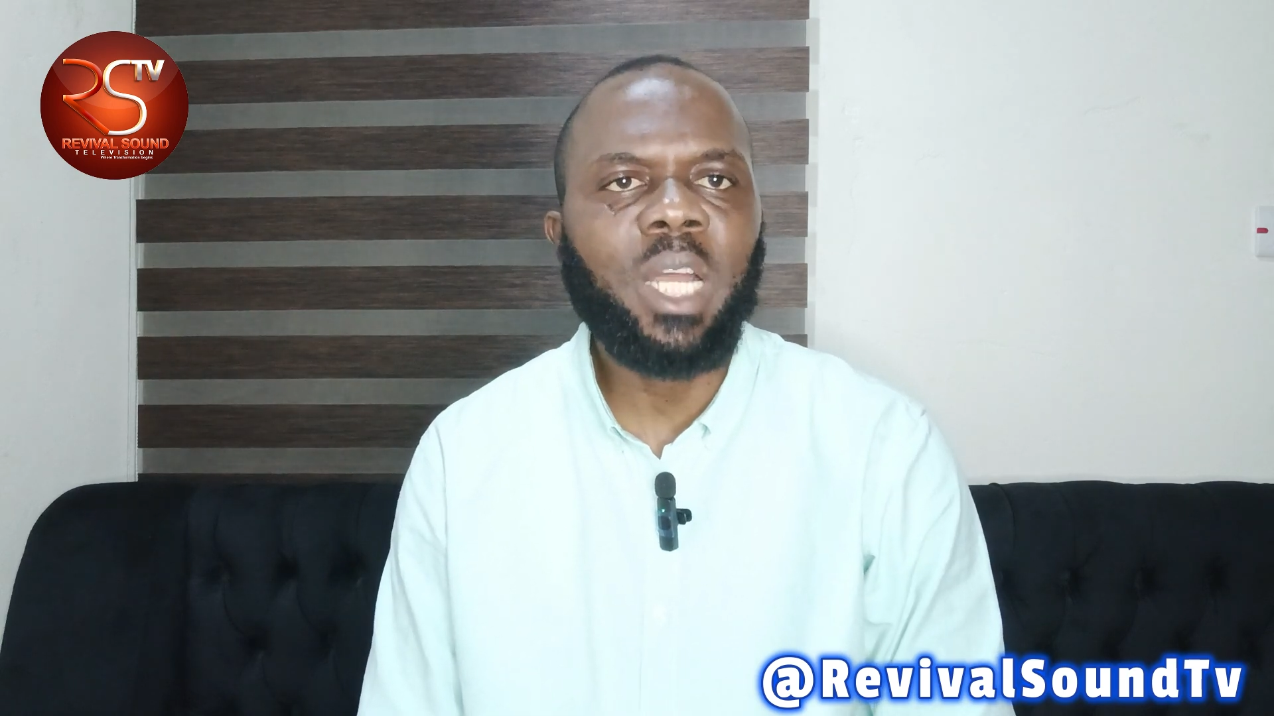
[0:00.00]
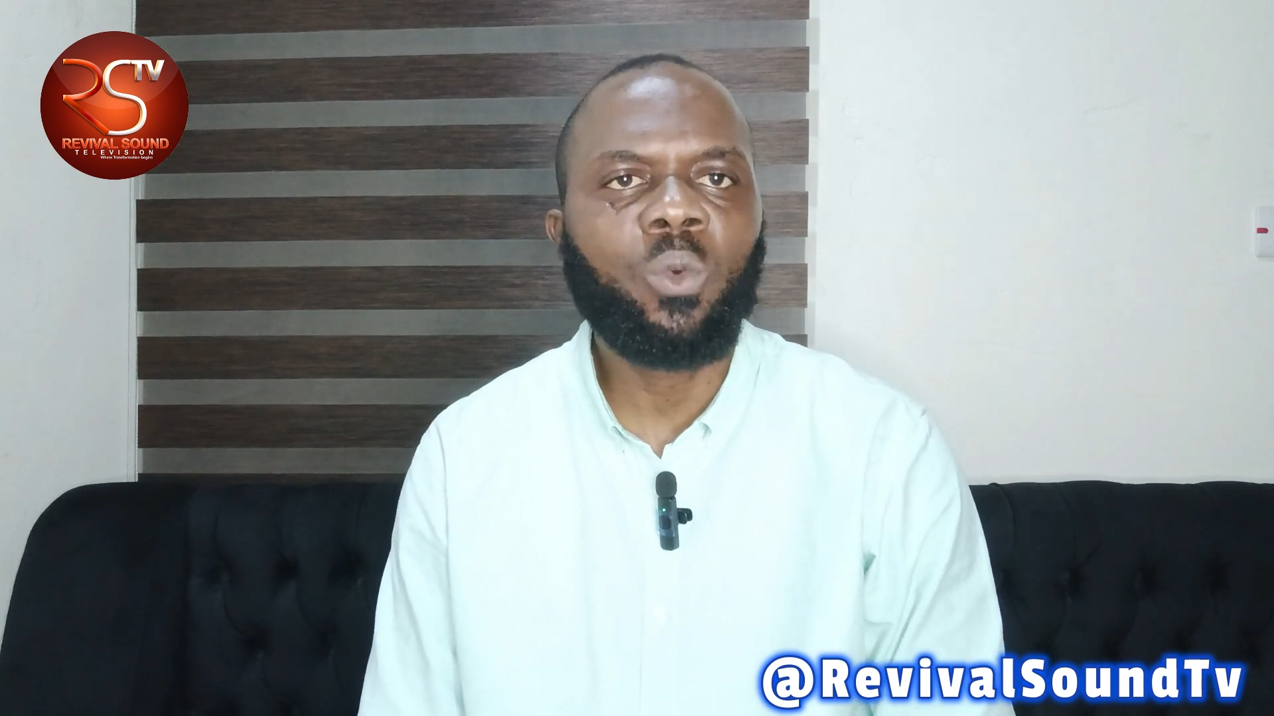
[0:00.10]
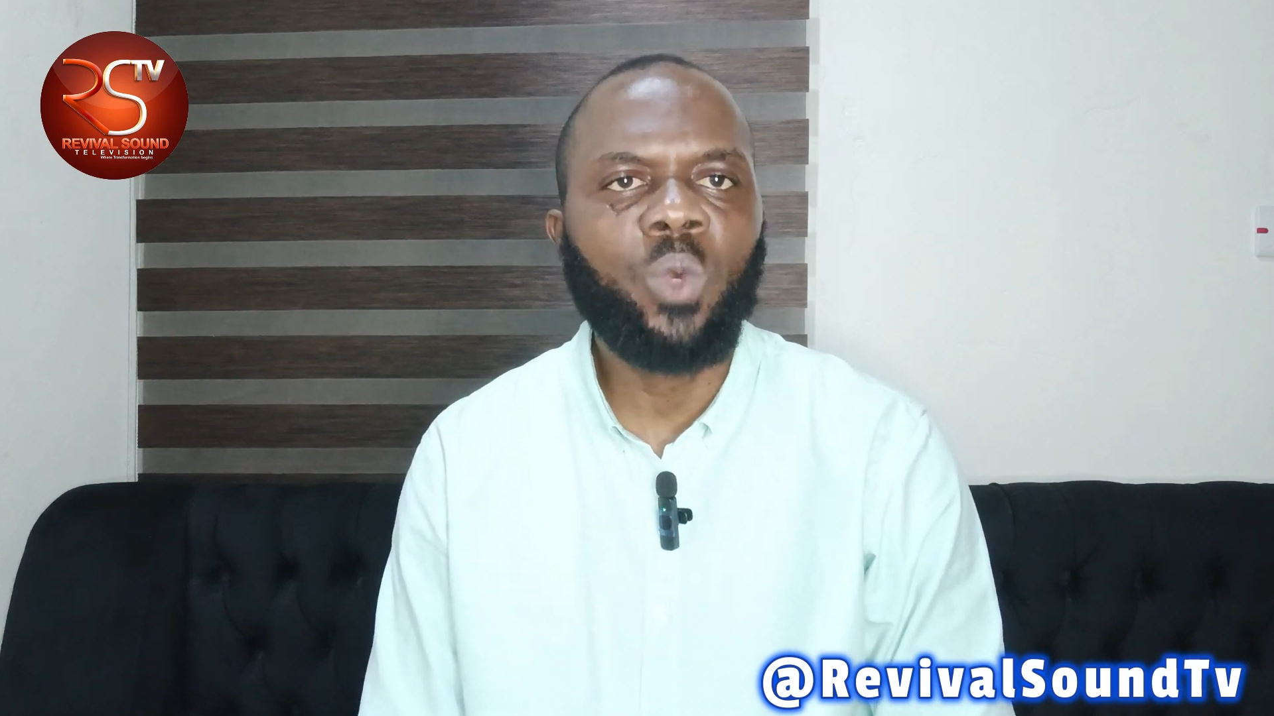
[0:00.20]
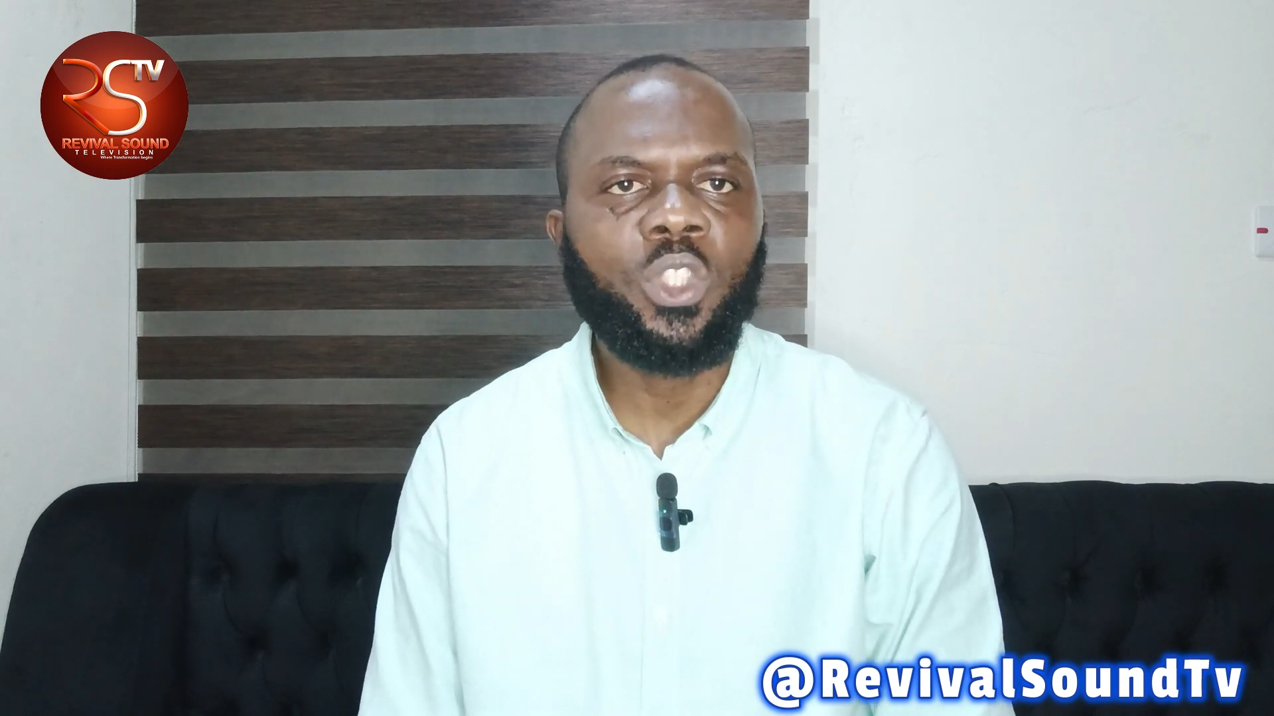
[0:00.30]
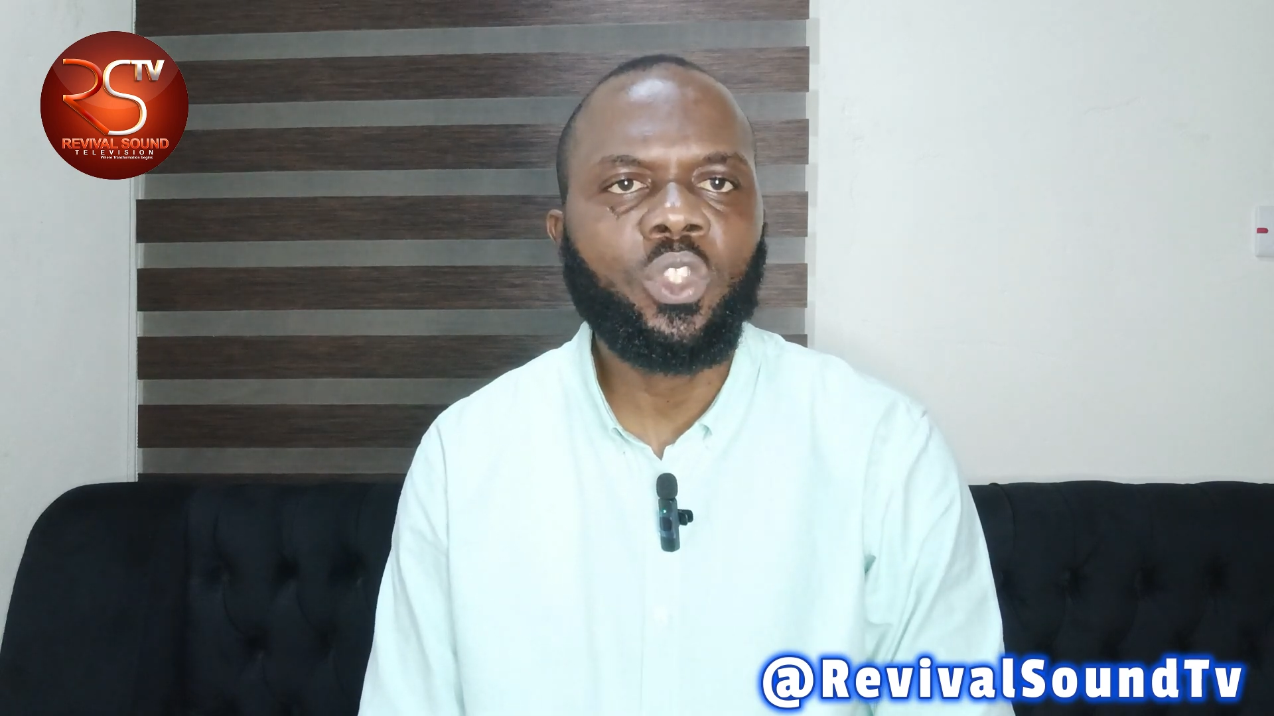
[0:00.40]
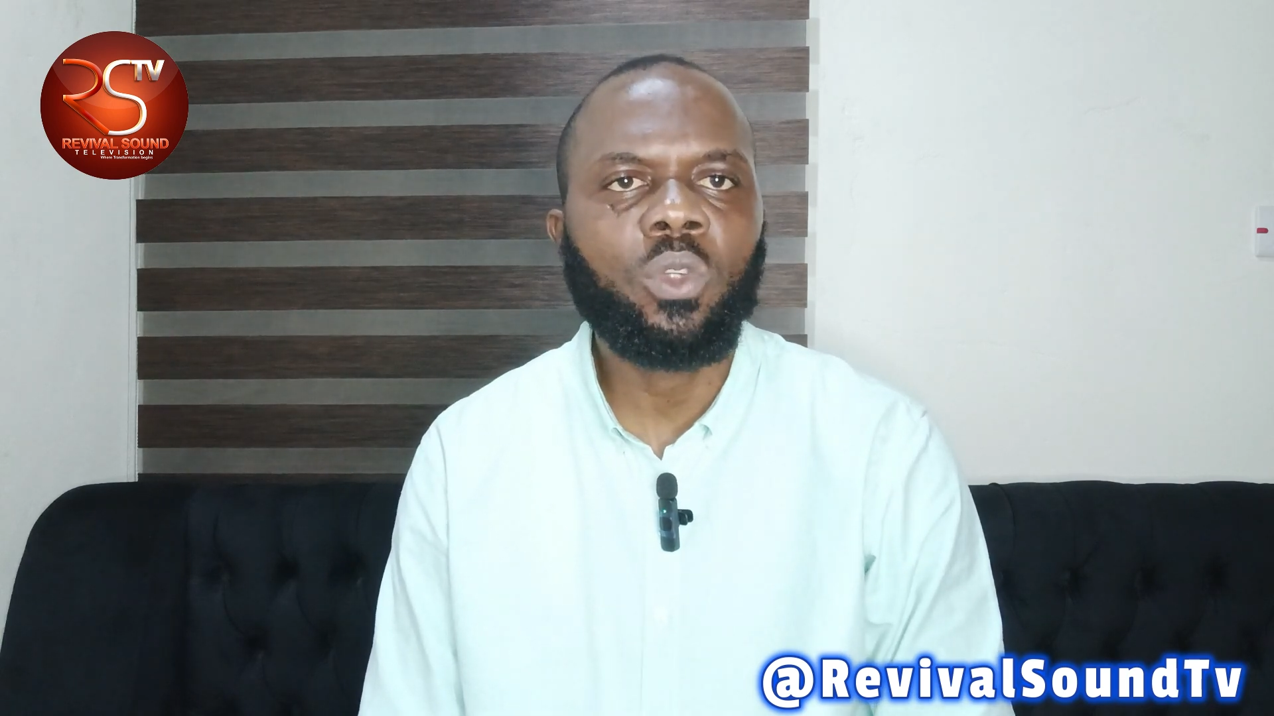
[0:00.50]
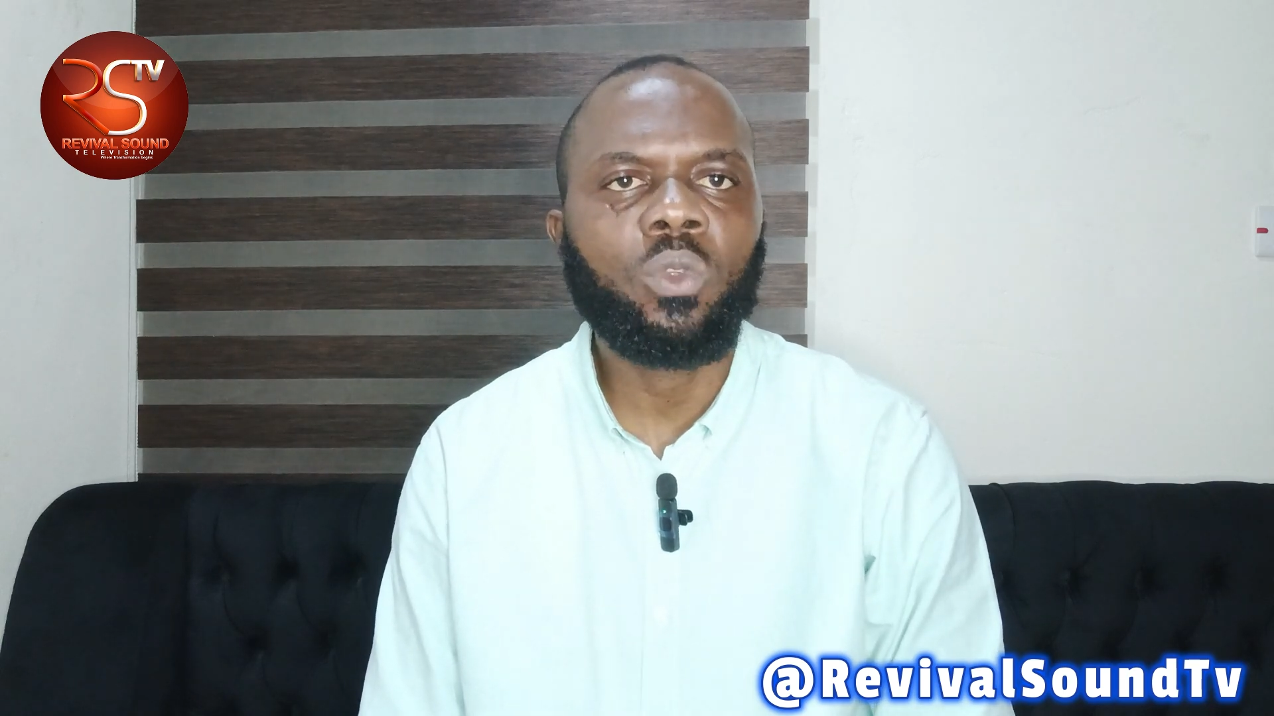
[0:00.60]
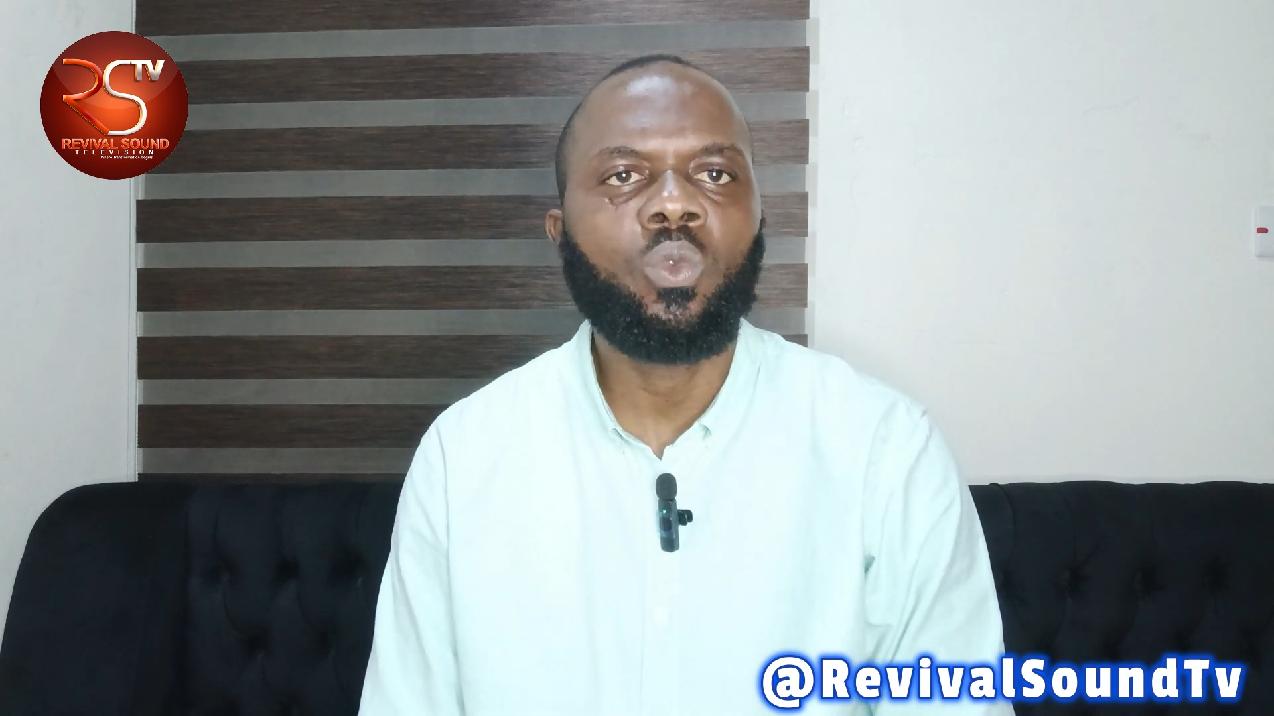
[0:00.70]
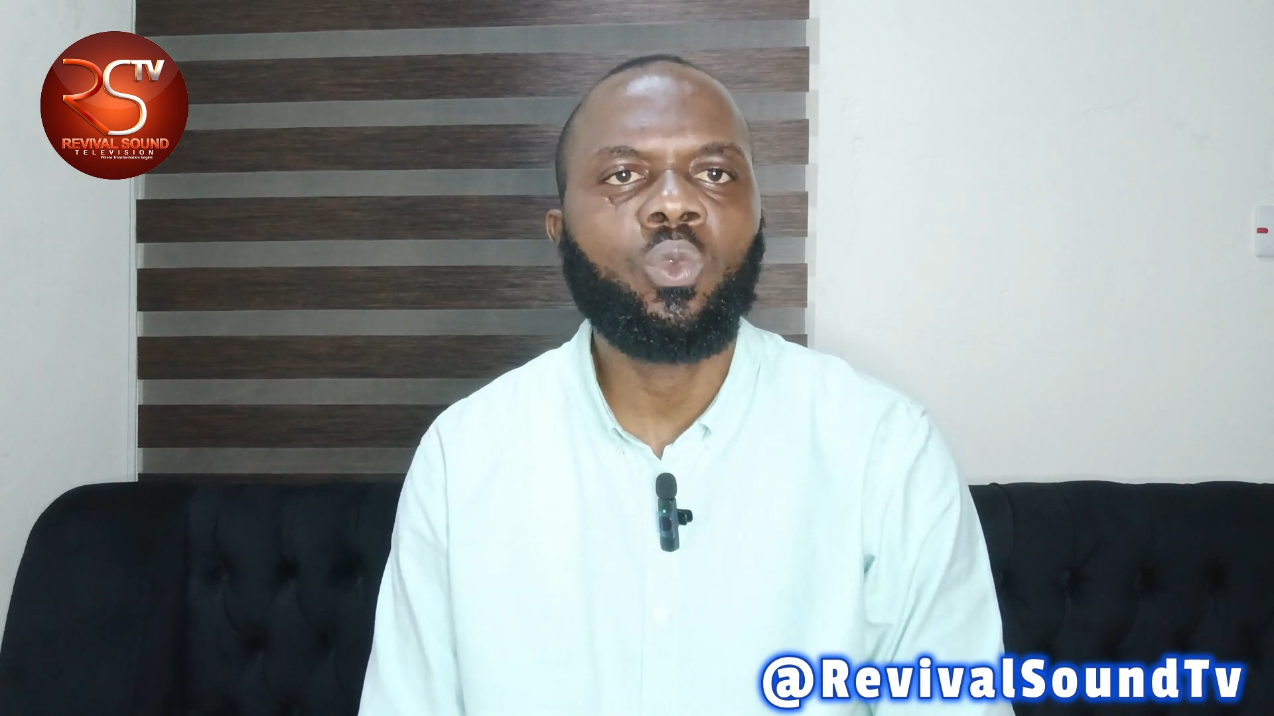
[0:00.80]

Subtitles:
that question?